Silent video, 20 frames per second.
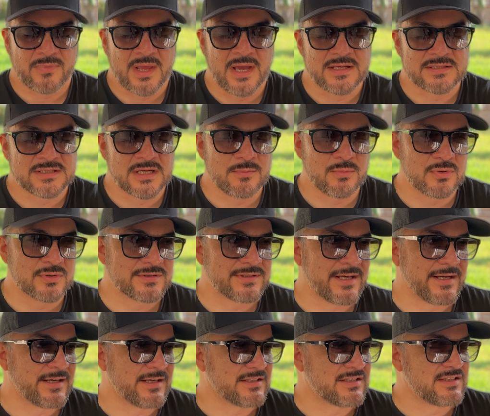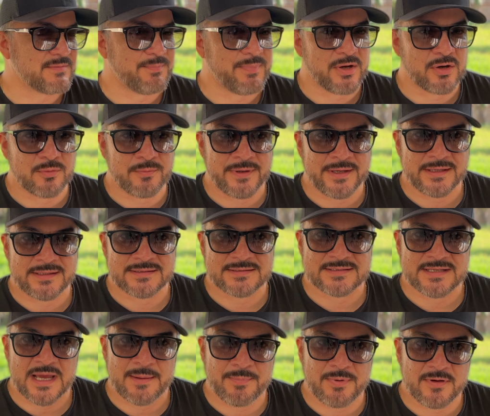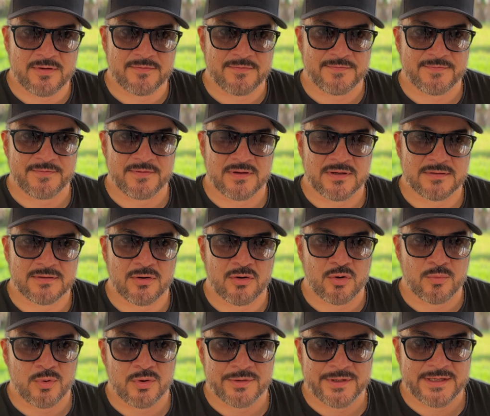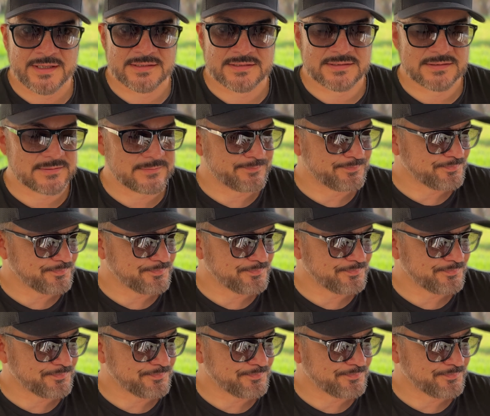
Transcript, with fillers: It's almost like a spearmint type of herbalness.